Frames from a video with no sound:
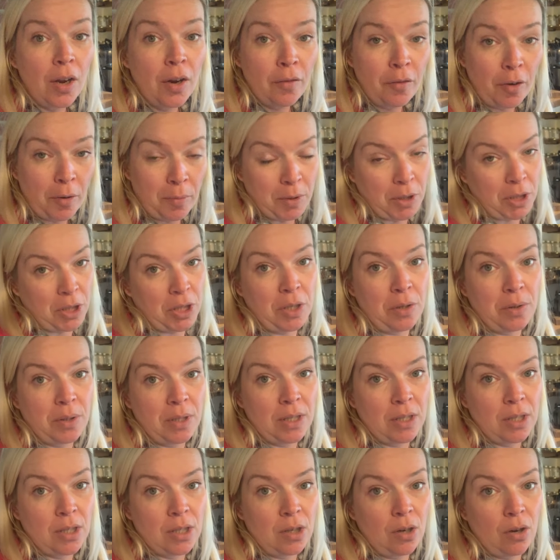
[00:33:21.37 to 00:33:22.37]
from just
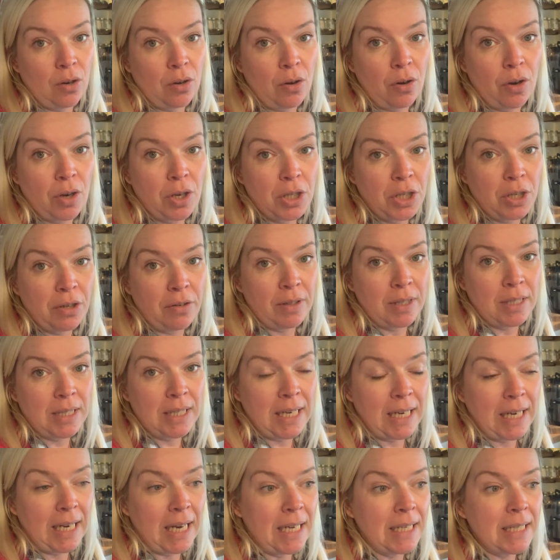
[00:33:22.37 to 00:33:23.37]
using the slow cooker during the
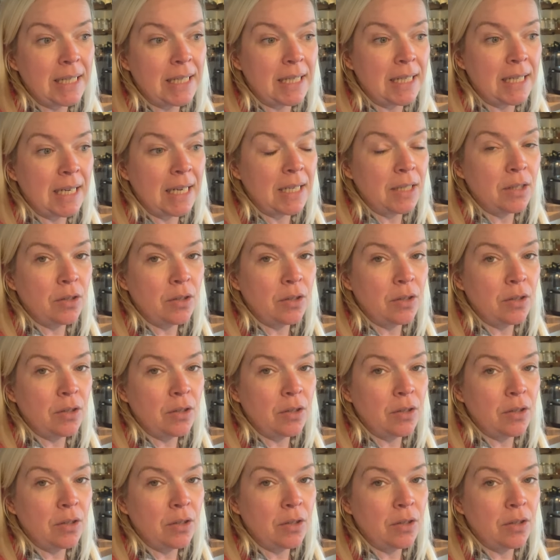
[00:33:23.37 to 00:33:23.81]
day yesterday.